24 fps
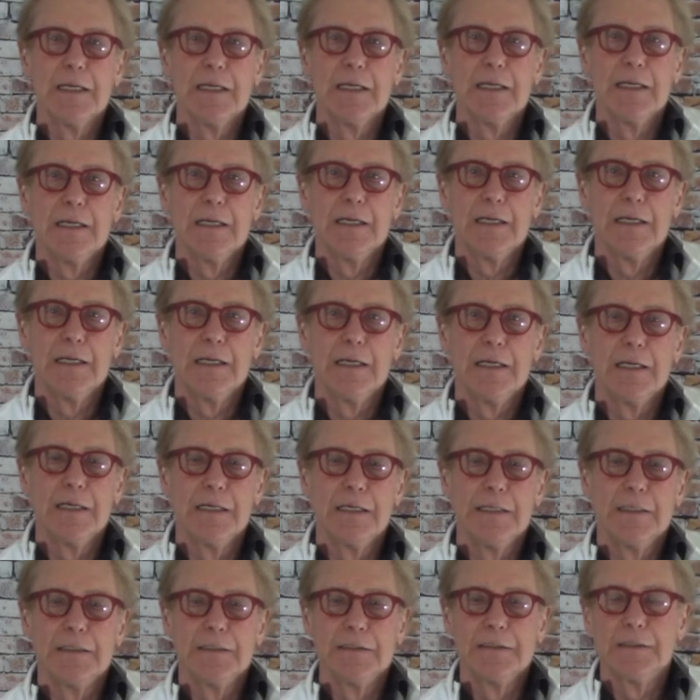
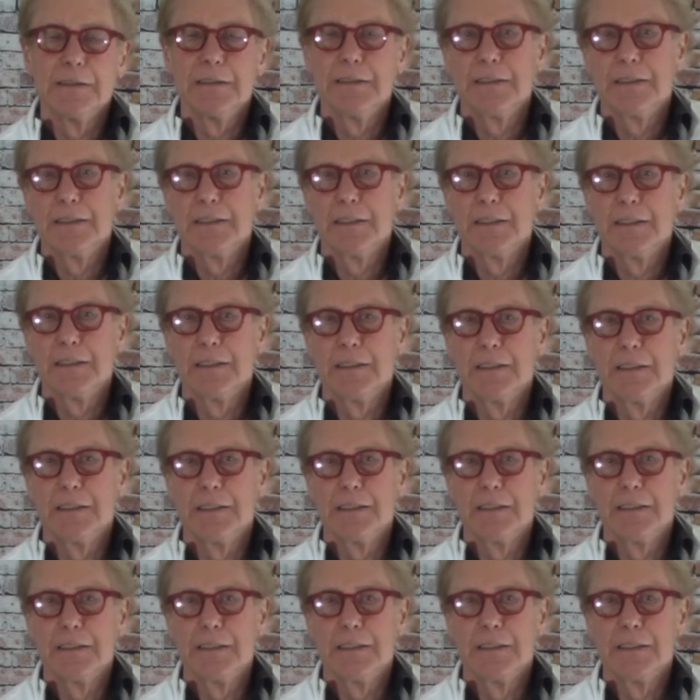
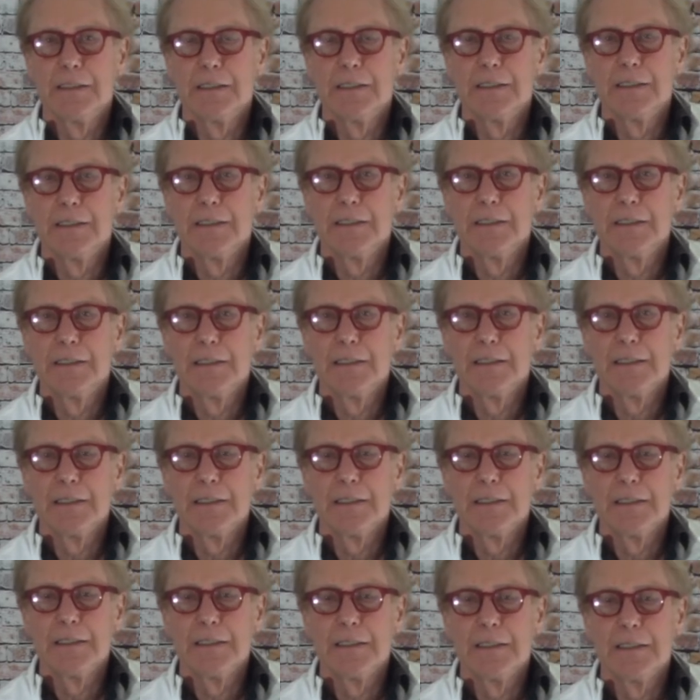
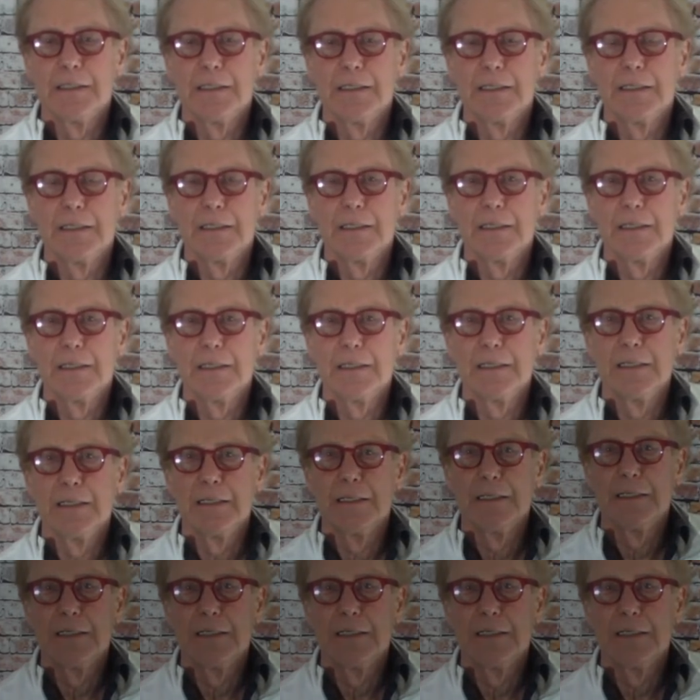This person isn't speaking.